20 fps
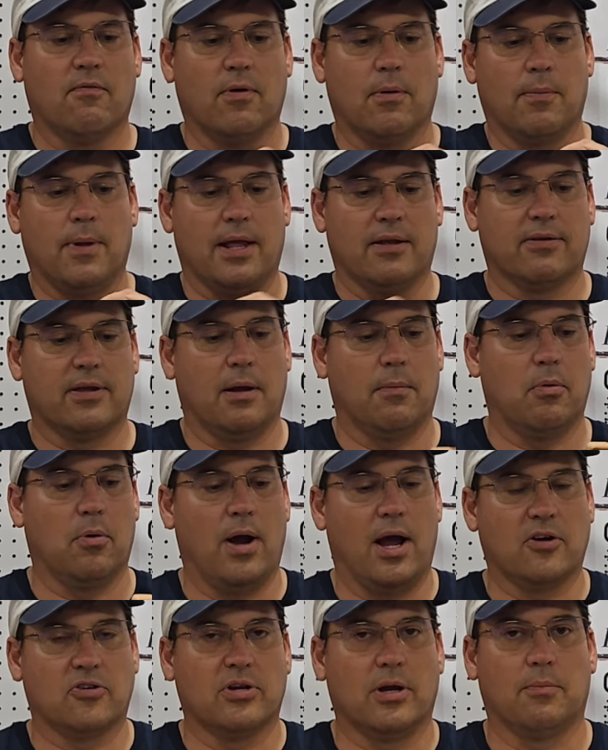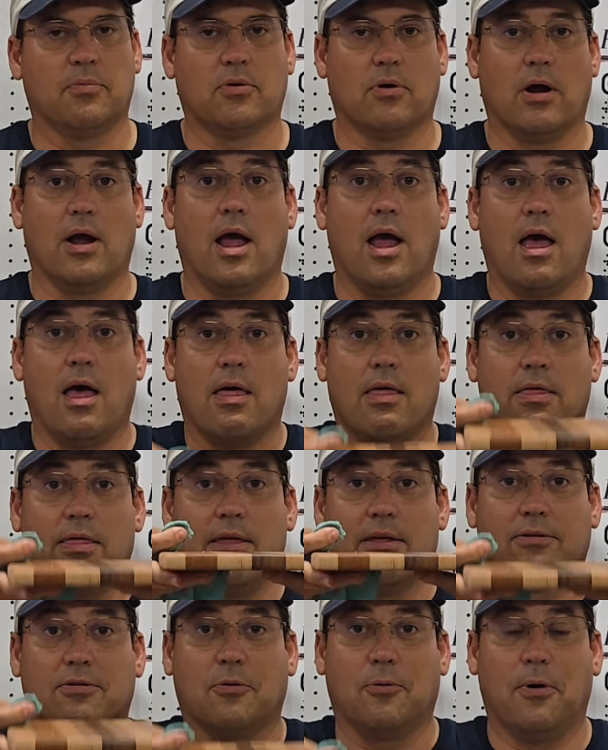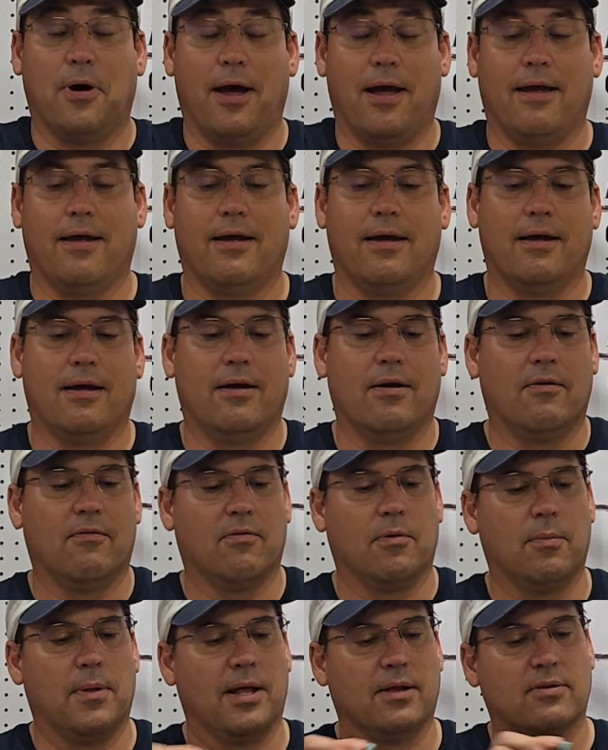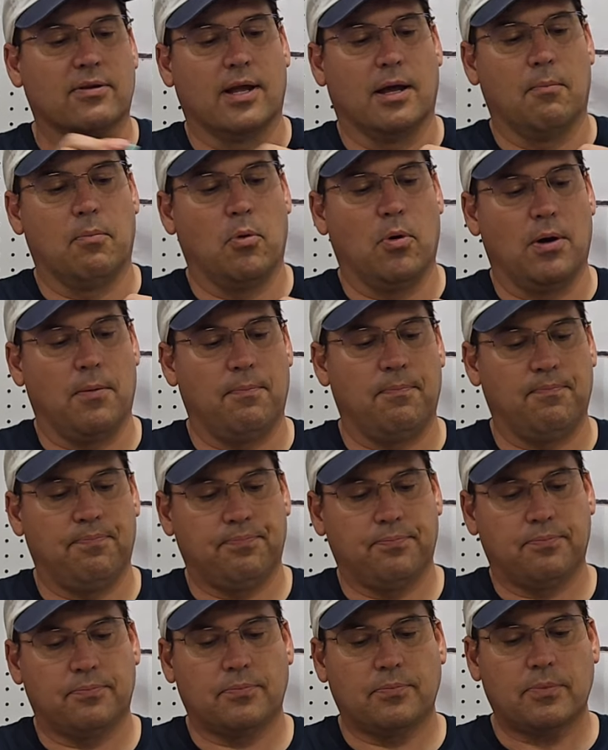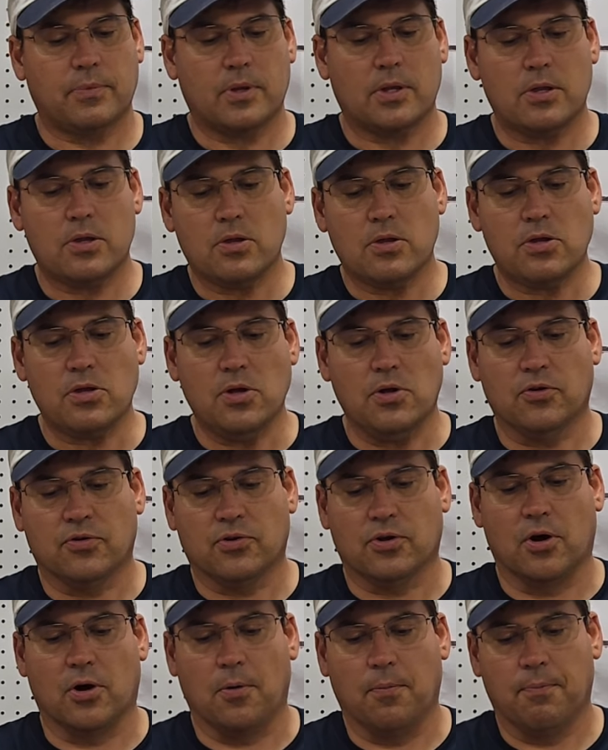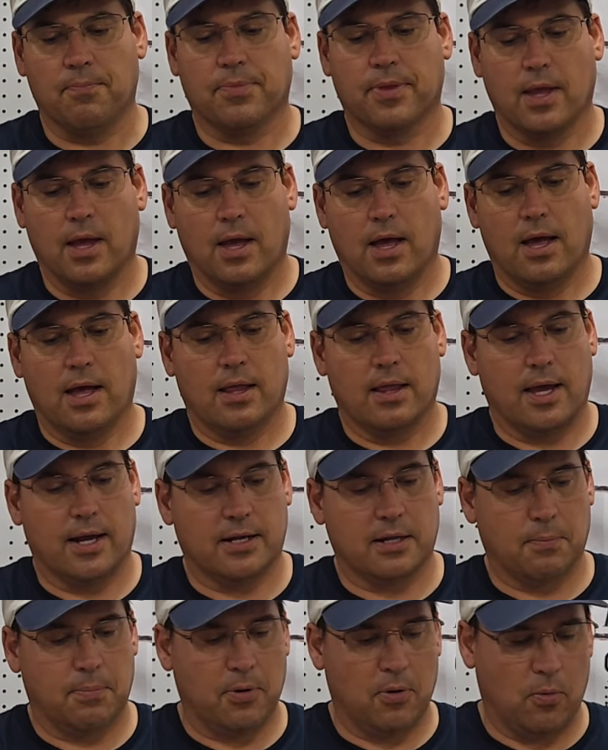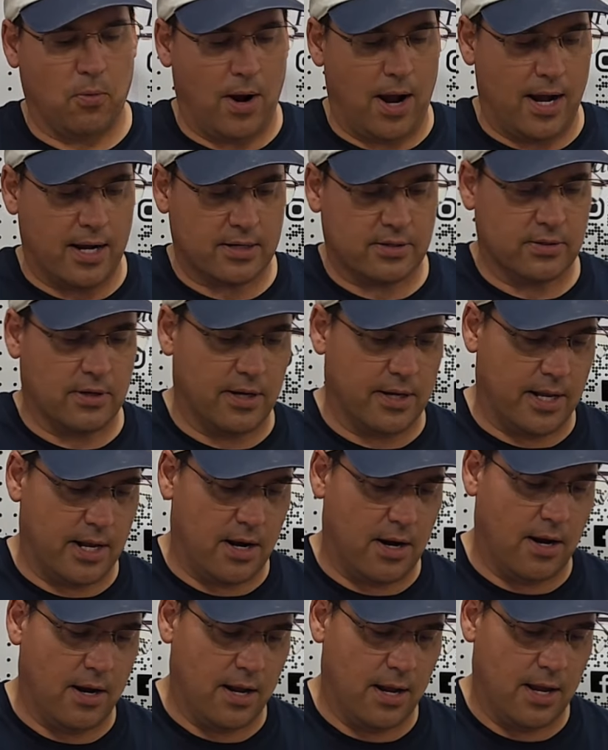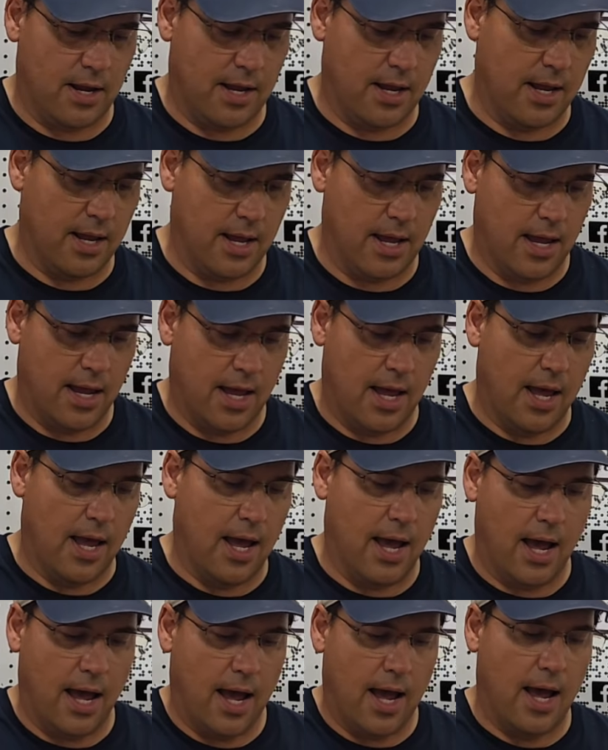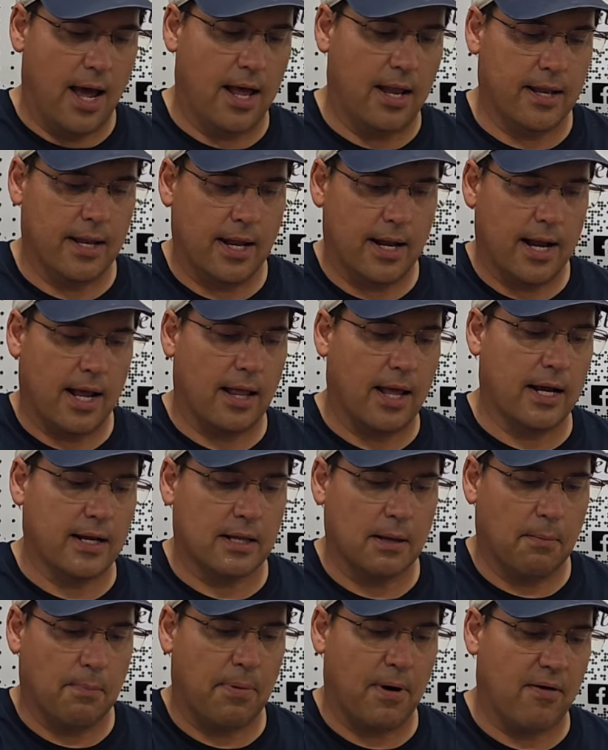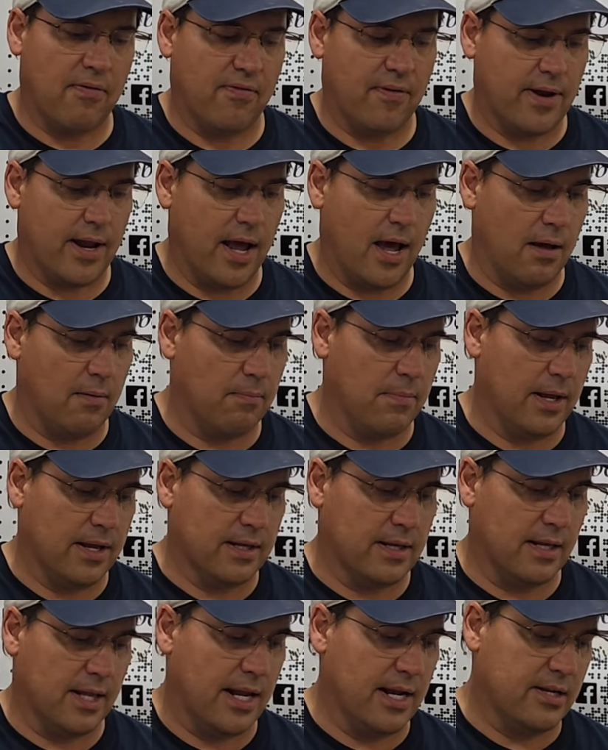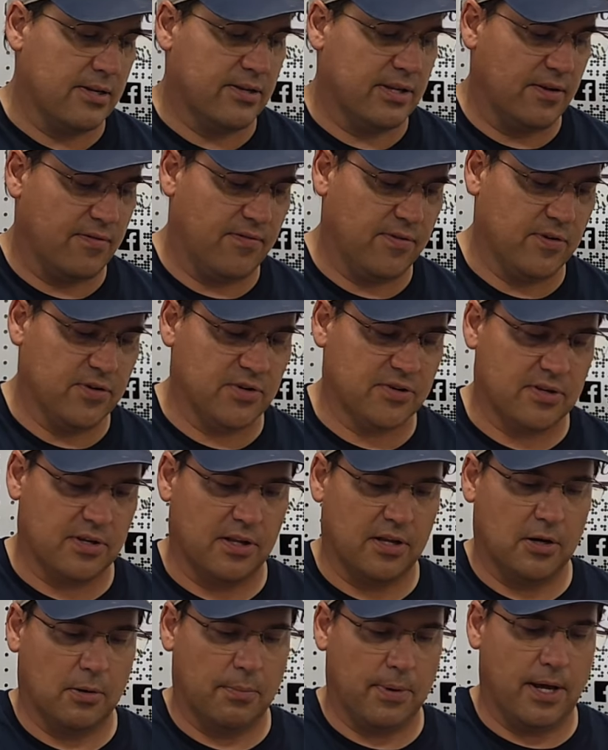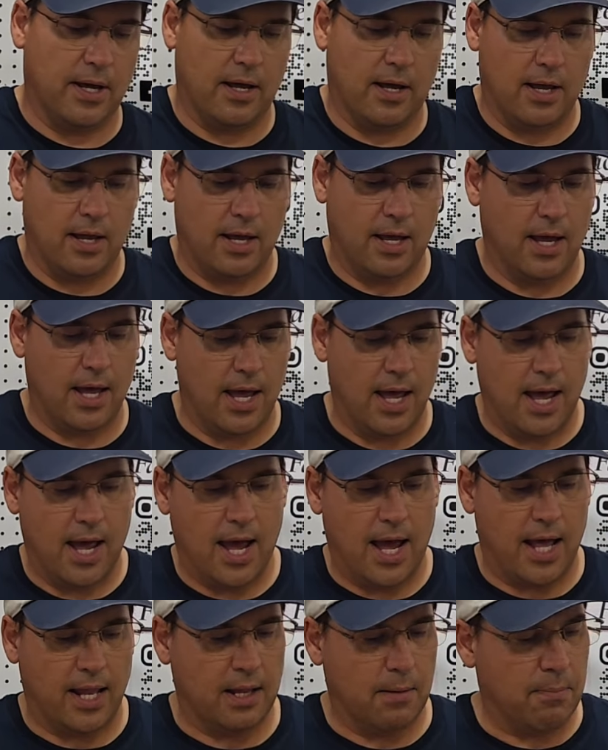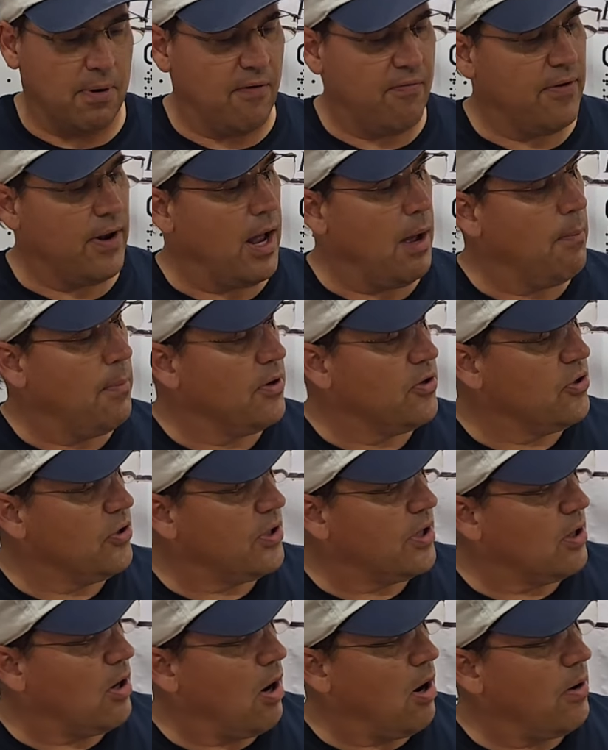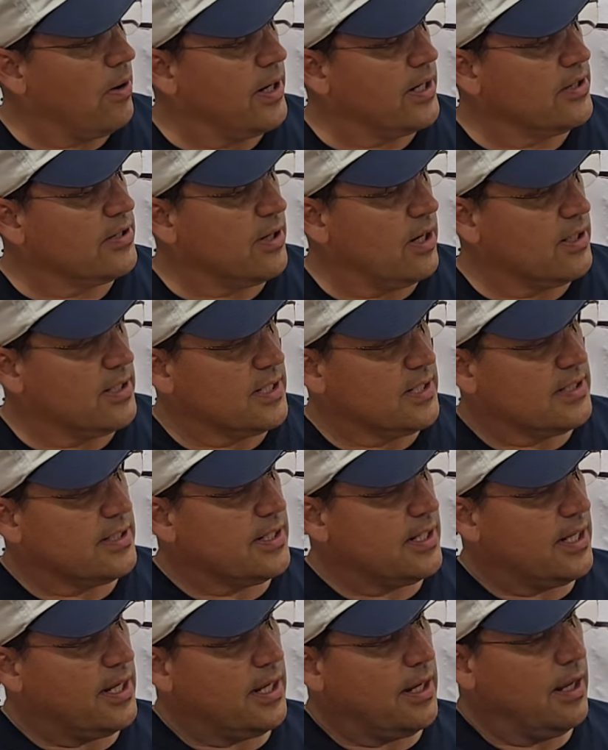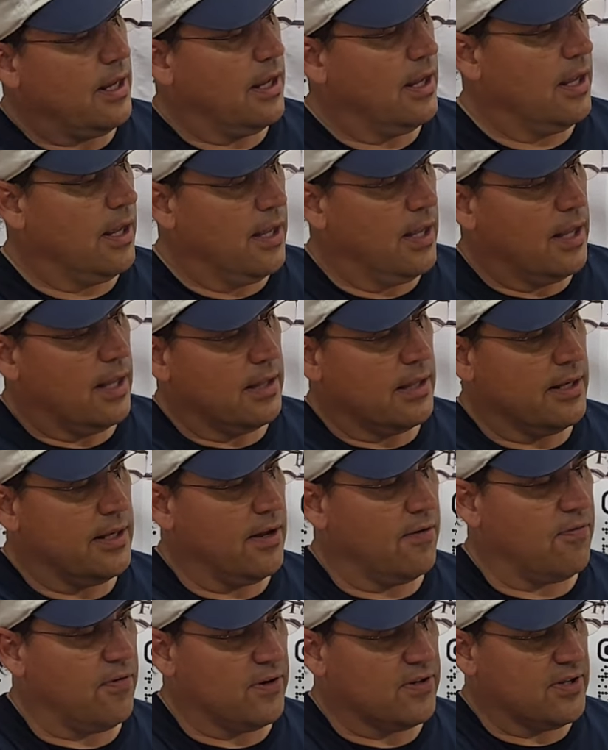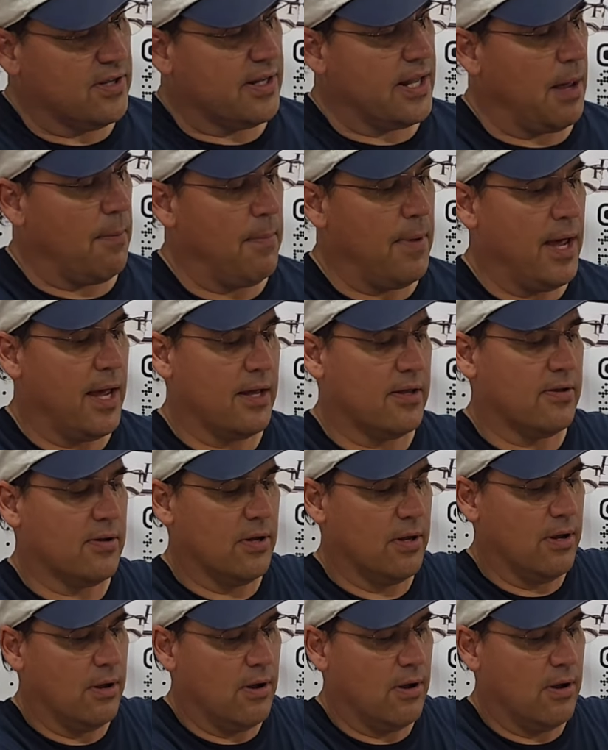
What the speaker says: From that standpoint, actually, I'm sorry, this away from that standpoint. So I like to put wax on there, and then I like to buff it out. I like to let it sit for just a little bit, and then buff it out. But you can already start to see the difference that makes